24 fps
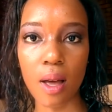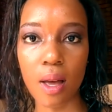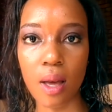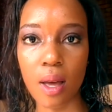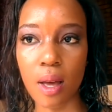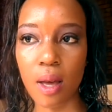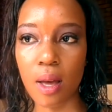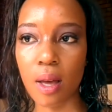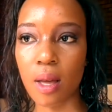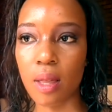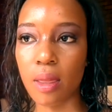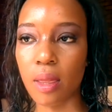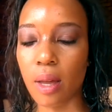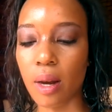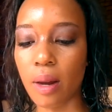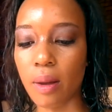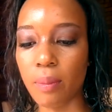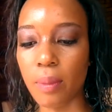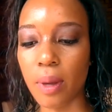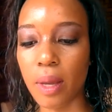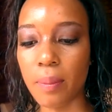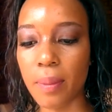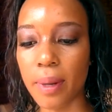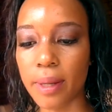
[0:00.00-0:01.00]
I'm
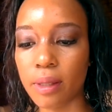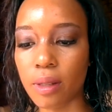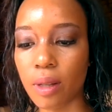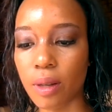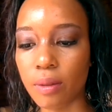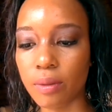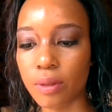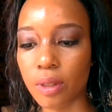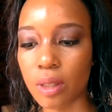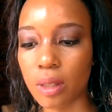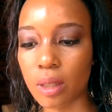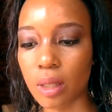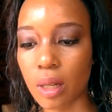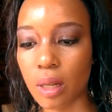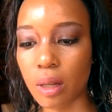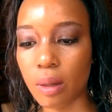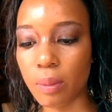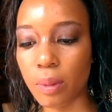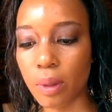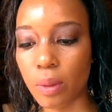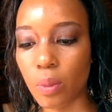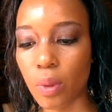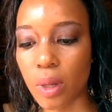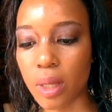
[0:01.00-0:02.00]
gonna make myself just a
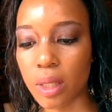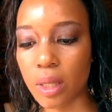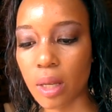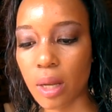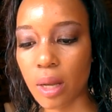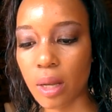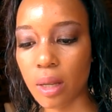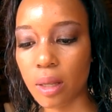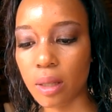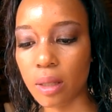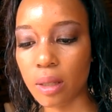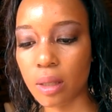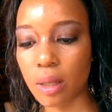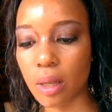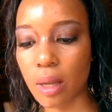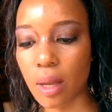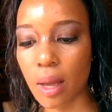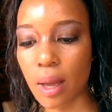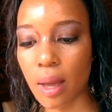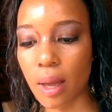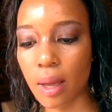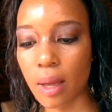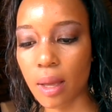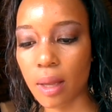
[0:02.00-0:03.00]
little bit wetter,
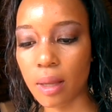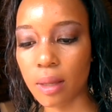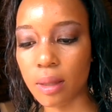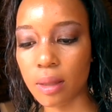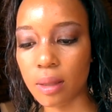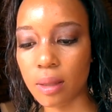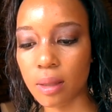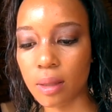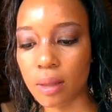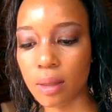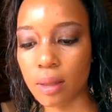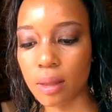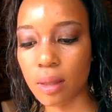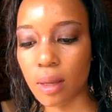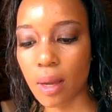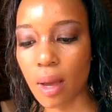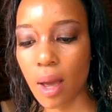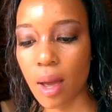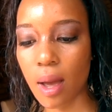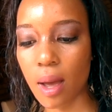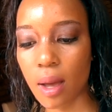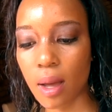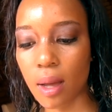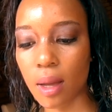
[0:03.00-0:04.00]
and
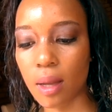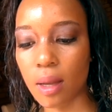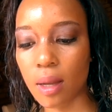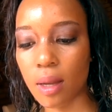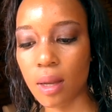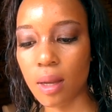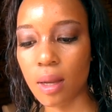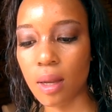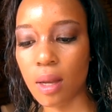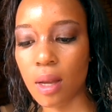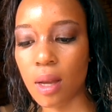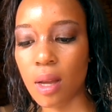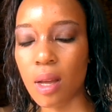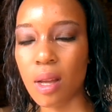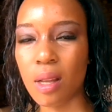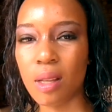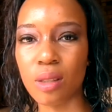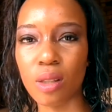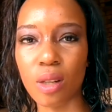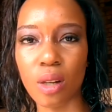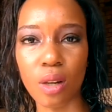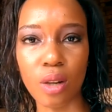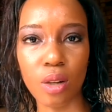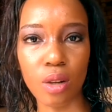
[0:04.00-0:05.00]
yeah,
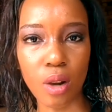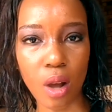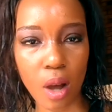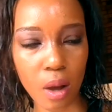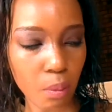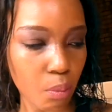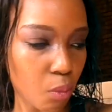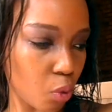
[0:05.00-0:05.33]
there's a